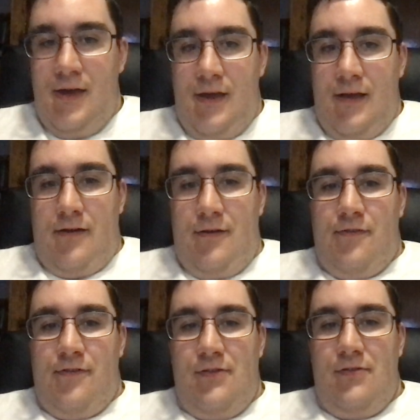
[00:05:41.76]

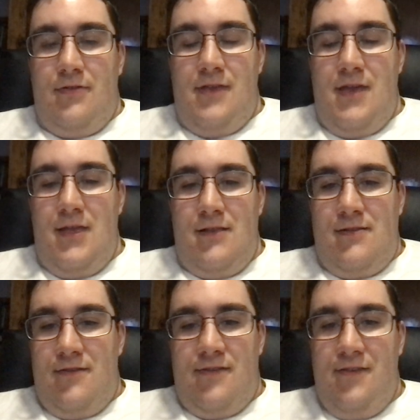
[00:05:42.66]
Because
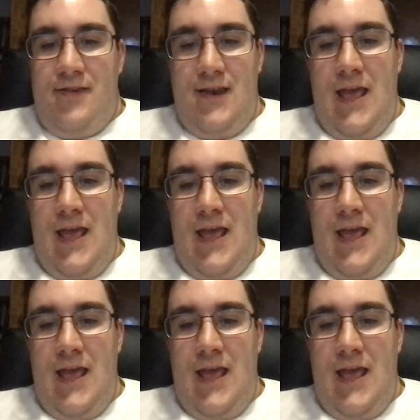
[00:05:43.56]
this isn't